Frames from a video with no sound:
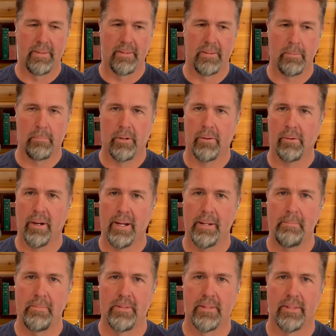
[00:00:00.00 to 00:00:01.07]

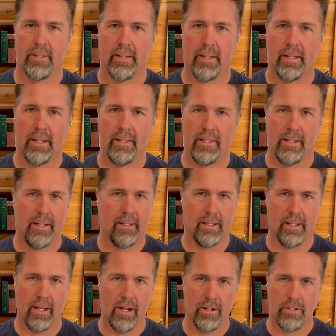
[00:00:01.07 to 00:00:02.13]
programs, and they didn't
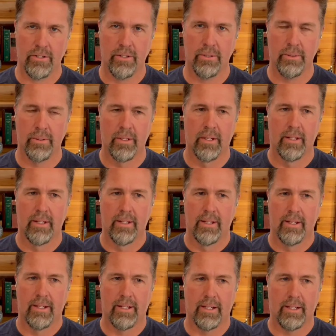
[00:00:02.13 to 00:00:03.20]
care to.
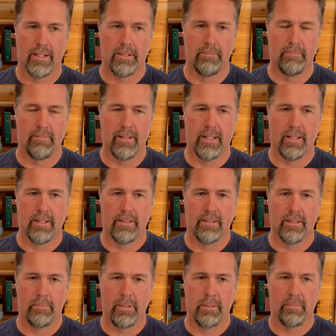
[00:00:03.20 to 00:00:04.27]
And
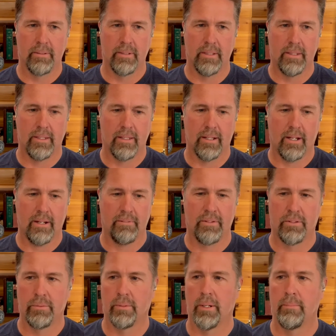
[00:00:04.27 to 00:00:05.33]
the people in the
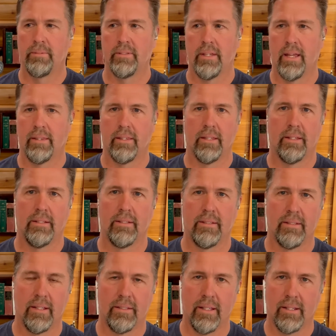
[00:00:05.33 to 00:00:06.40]
office were upset
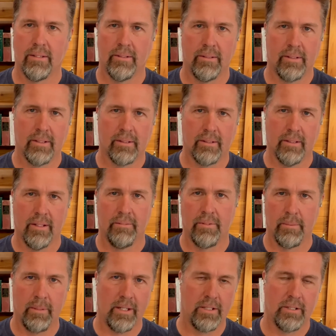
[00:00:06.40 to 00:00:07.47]
that they couldn't get good
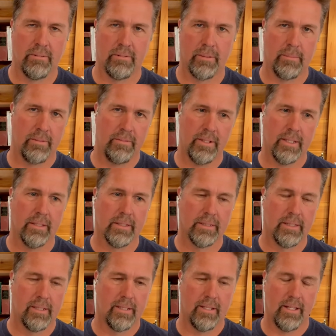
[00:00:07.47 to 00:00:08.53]
information from the field.
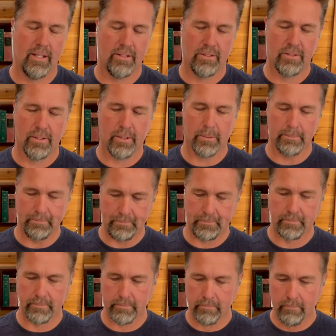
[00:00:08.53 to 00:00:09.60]
And so
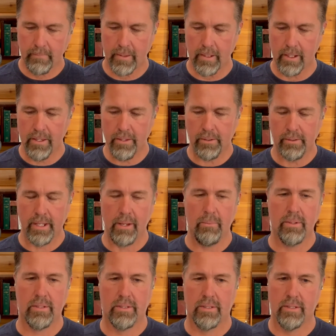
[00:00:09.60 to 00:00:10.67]
I thought, okay,
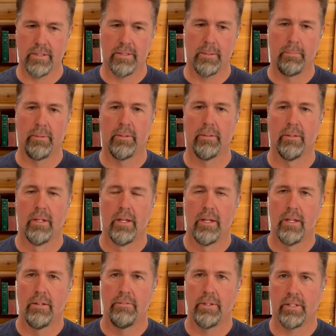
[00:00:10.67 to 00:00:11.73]
what's the simple
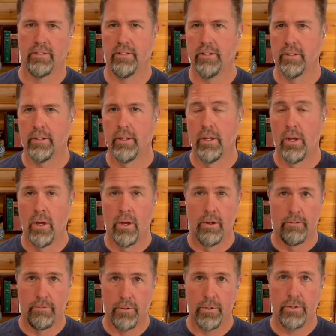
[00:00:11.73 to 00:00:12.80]
fix here?
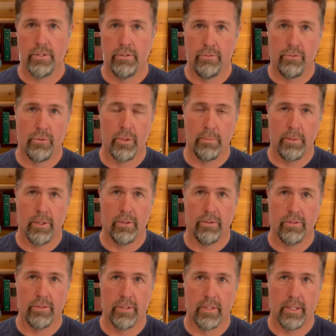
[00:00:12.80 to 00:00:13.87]
First and foremost,